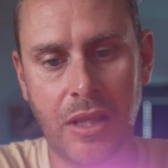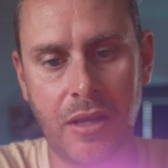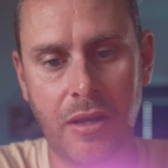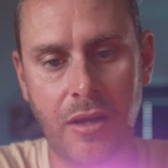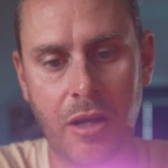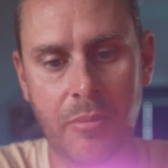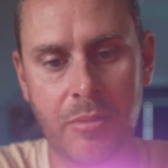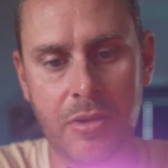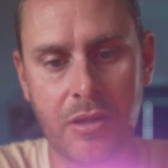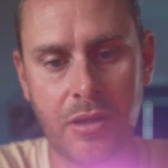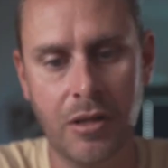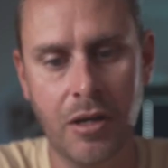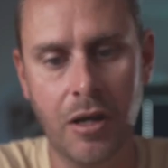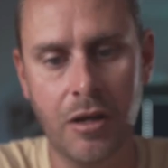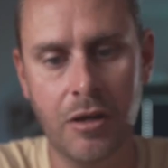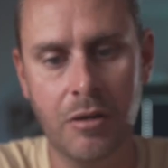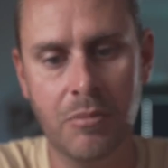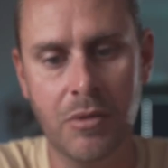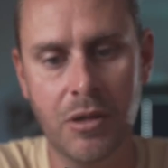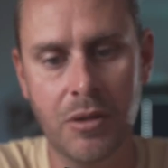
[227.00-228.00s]
Okay, I'm in
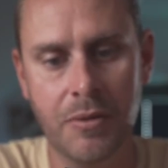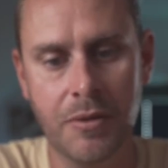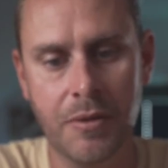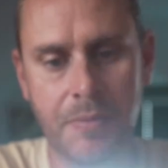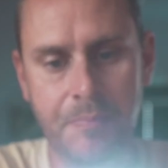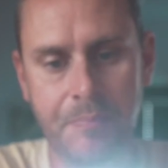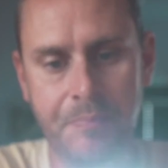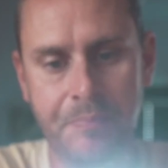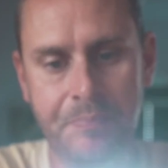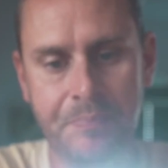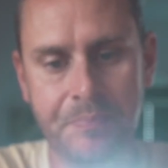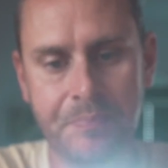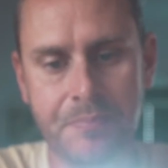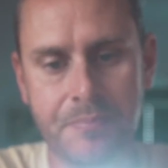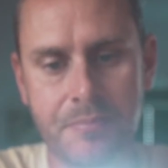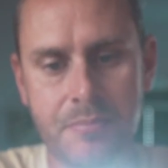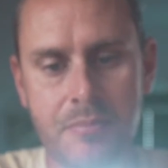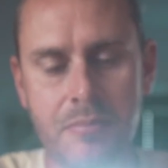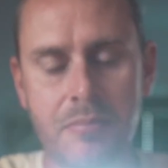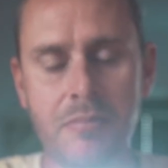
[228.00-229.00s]
color mode.
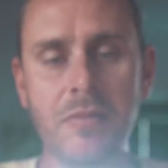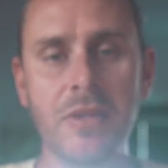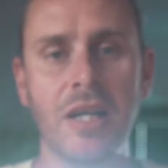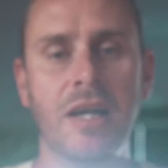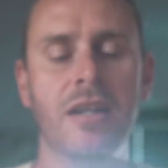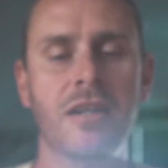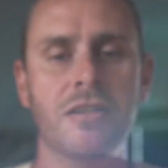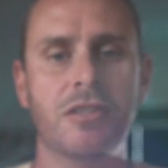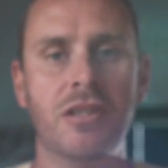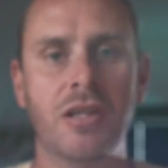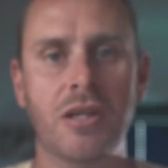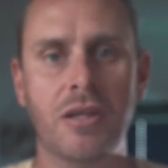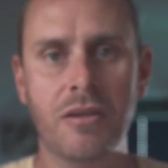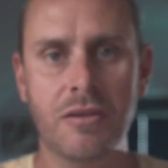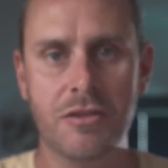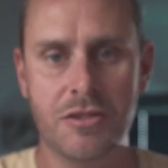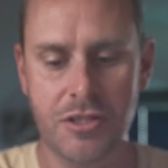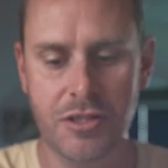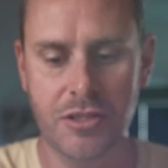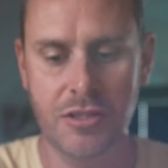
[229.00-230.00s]
It is
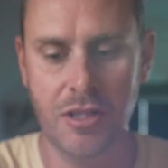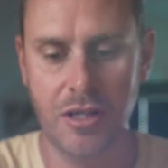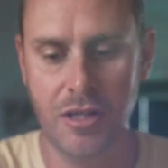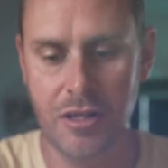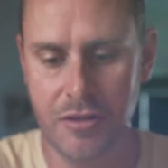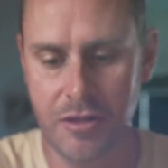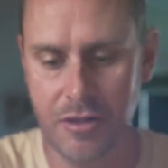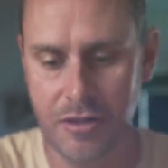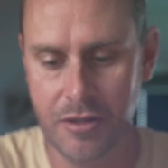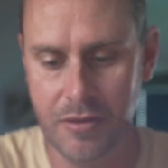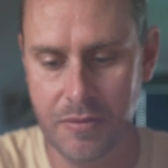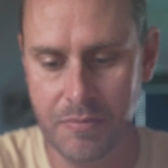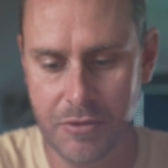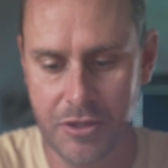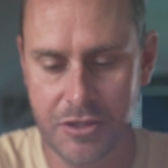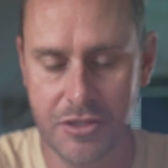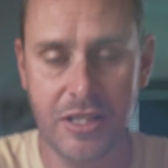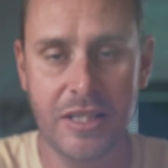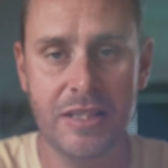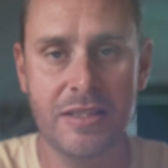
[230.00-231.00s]
the
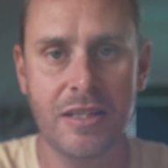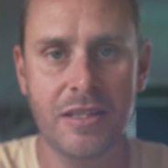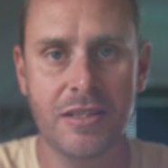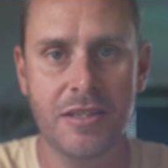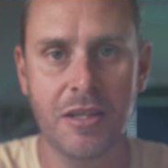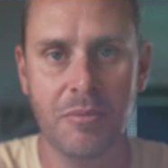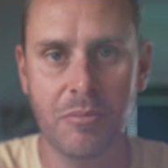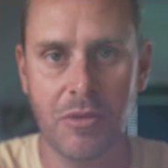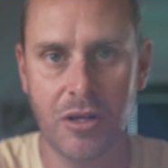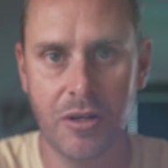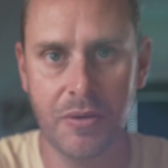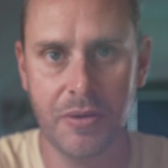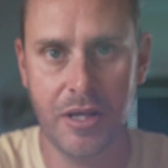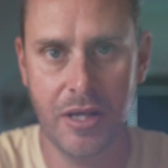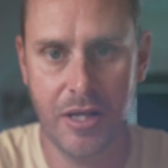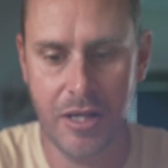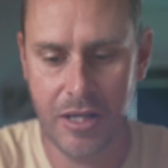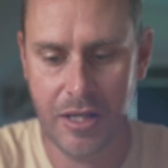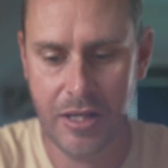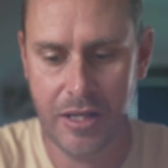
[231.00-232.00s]
CCT mode
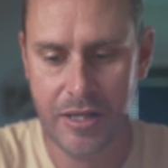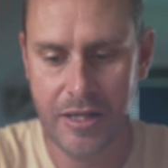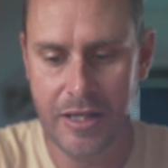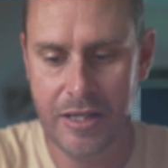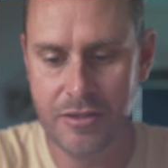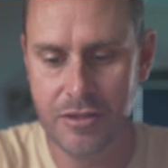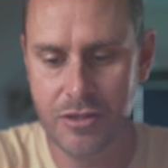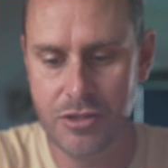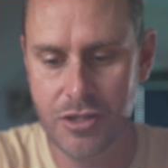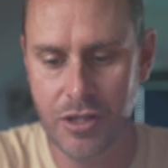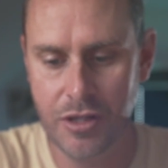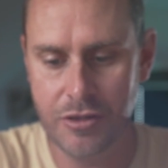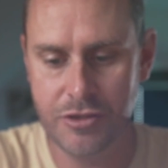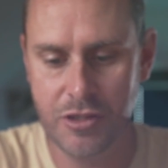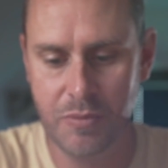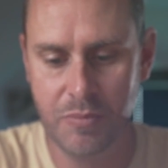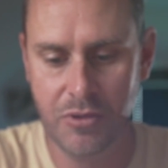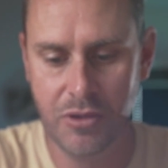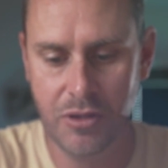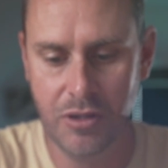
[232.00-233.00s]
is
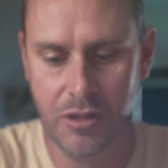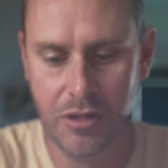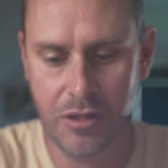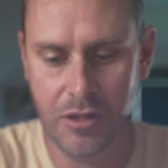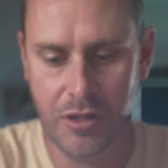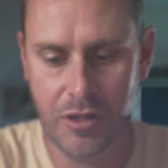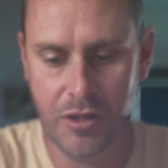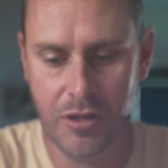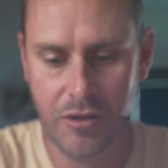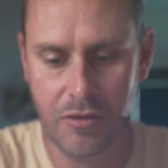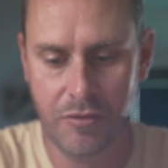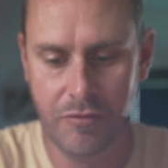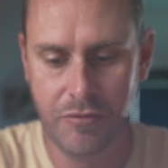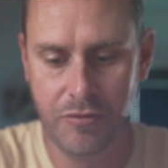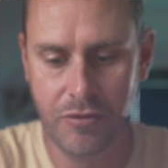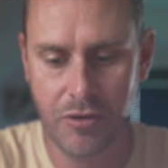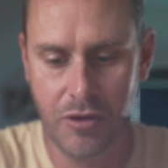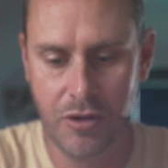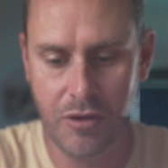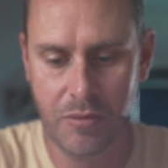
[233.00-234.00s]
adjustable
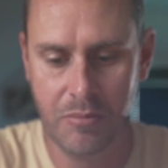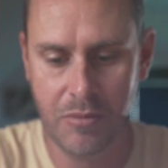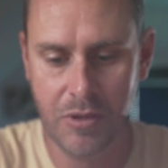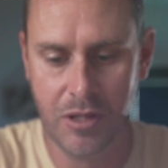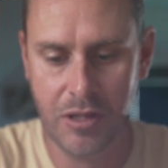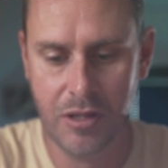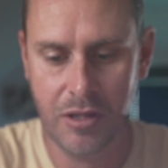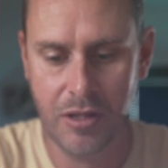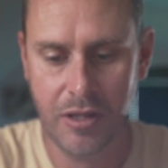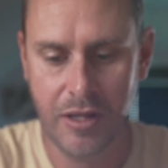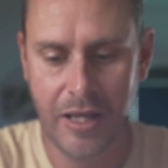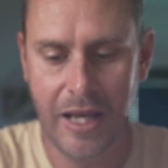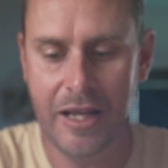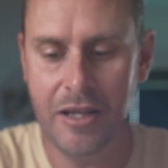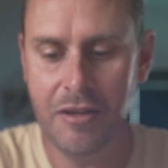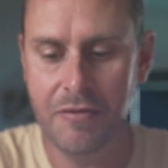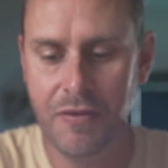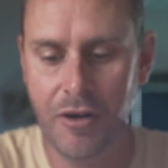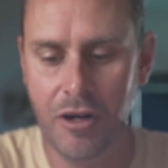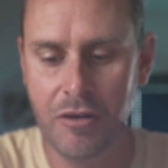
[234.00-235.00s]
from
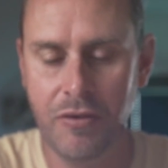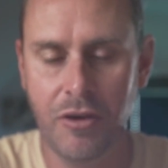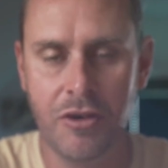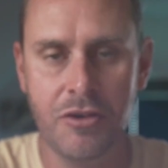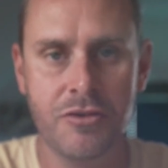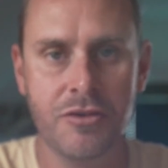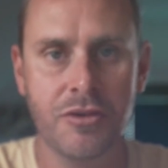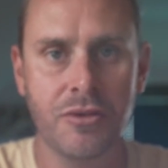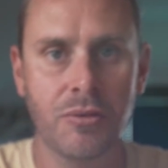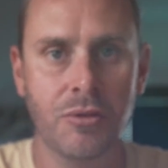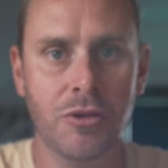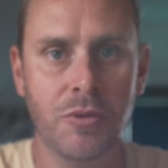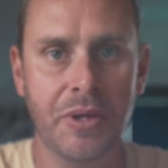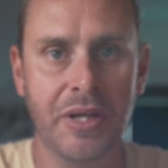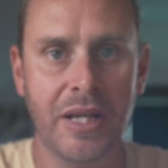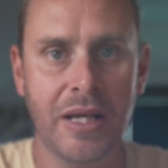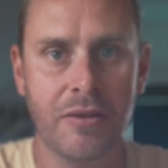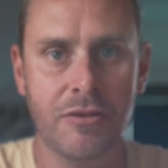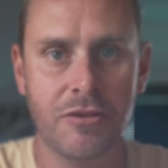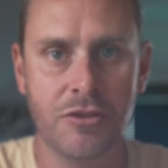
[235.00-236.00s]
8500 all the way
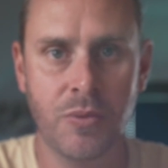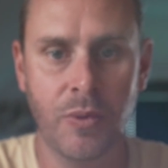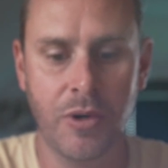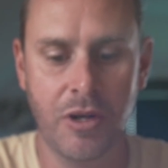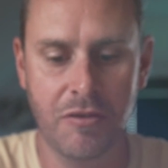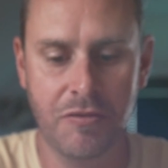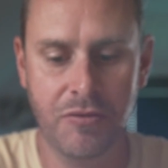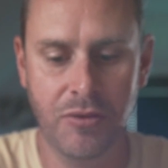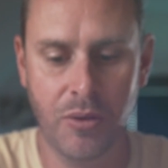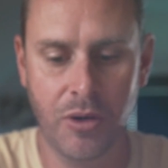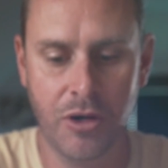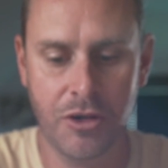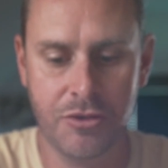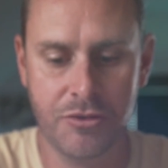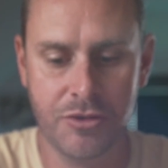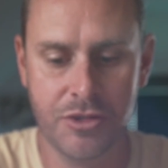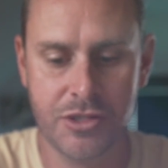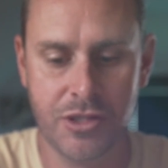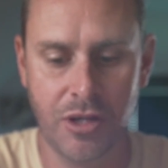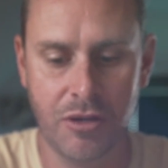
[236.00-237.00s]
down to
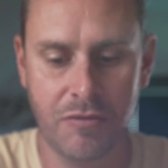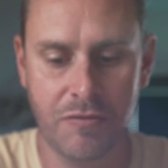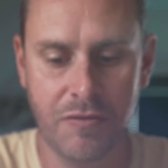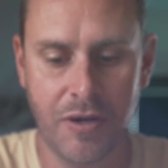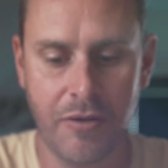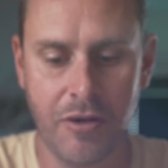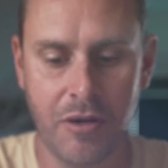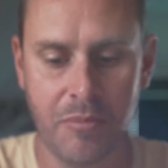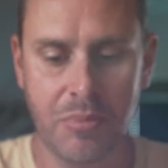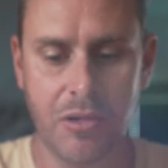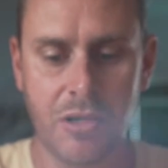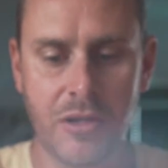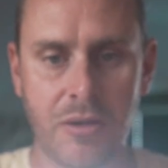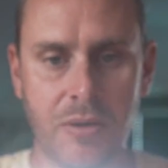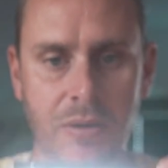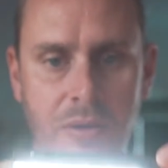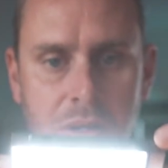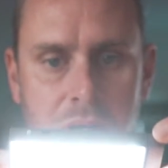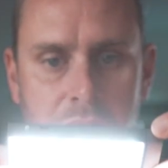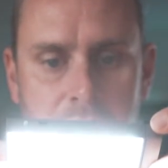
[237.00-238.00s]
2400. So very
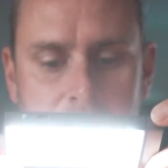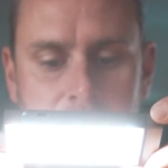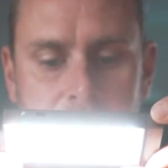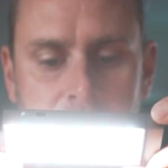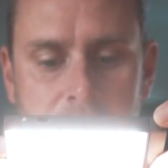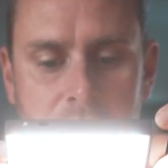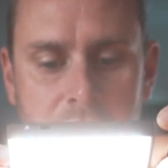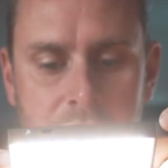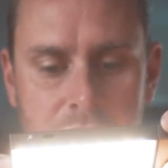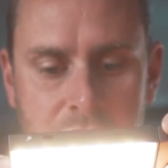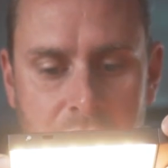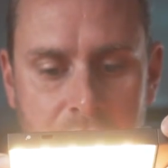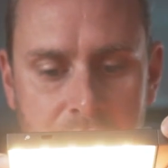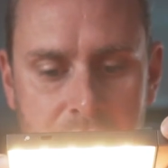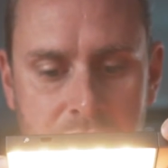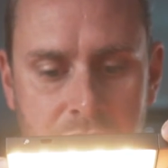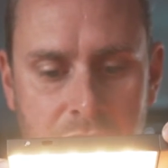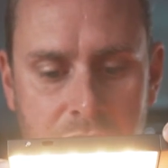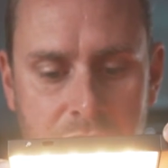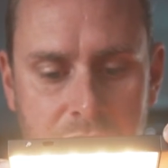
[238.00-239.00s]
blue down
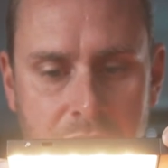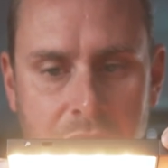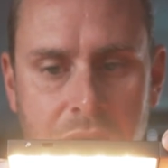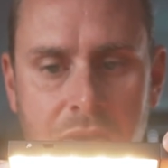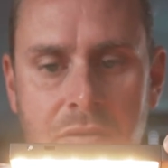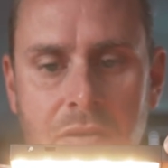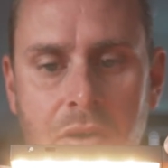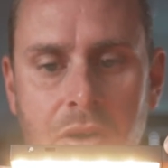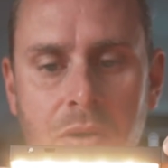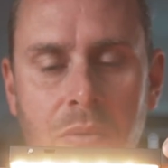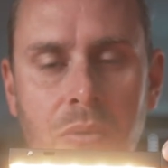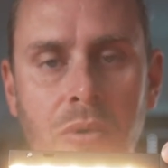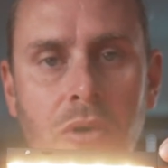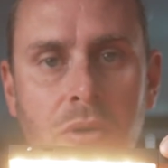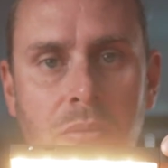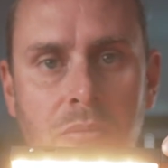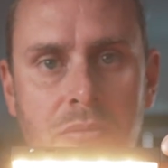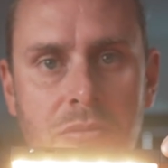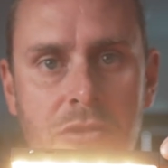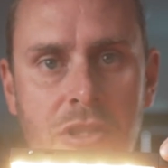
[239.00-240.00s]
to very, very warm.